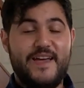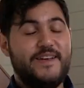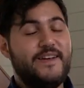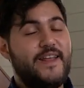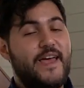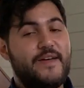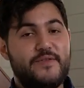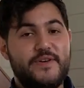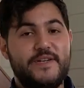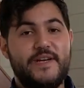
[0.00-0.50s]
an
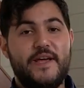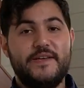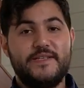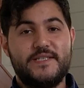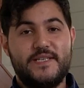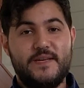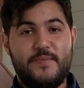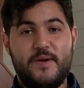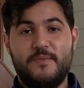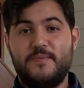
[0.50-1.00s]
everyday
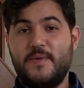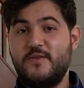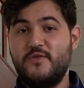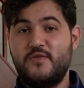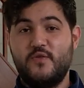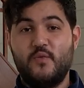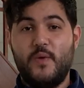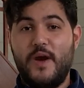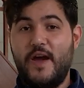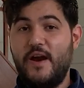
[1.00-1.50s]
zip up that you
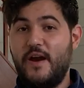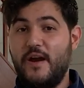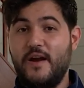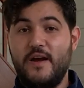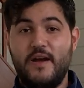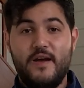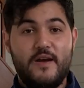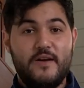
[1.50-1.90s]
can wear